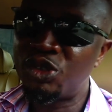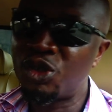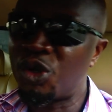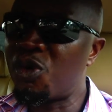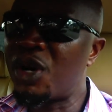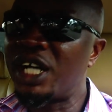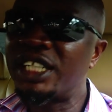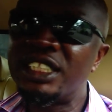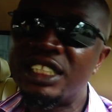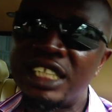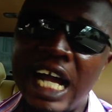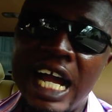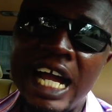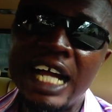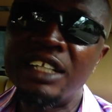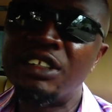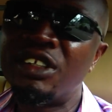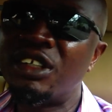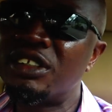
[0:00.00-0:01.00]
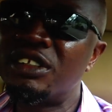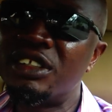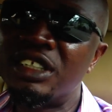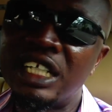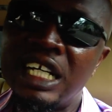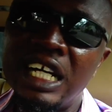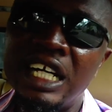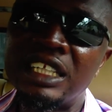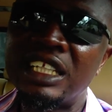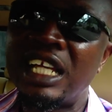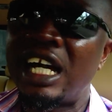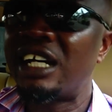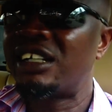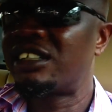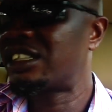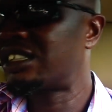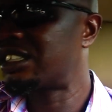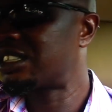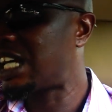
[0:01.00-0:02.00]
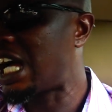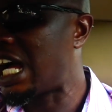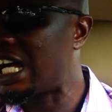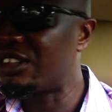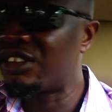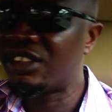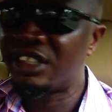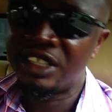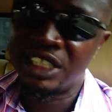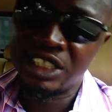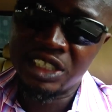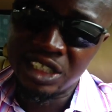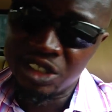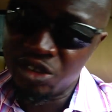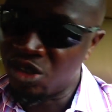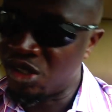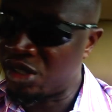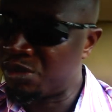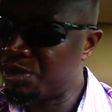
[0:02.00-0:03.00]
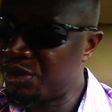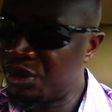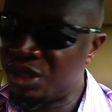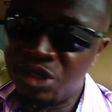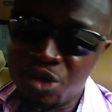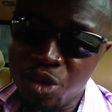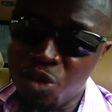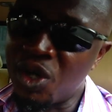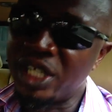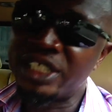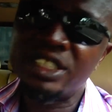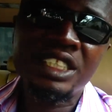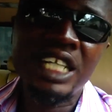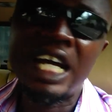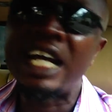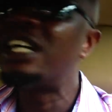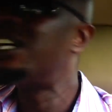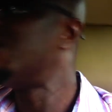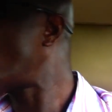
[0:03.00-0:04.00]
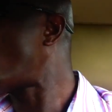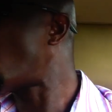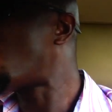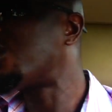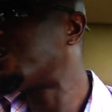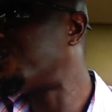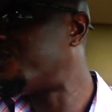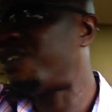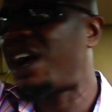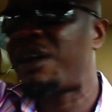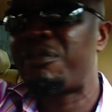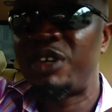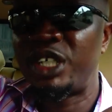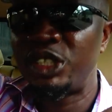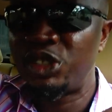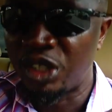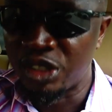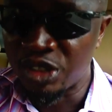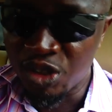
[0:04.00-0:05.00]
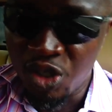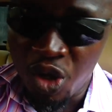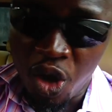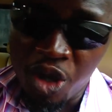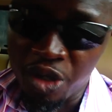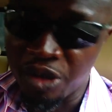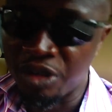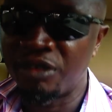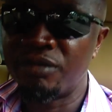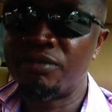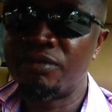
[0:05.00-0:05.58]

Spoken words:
to one side or the car tilting or pulling to one side. All the vibrations gone.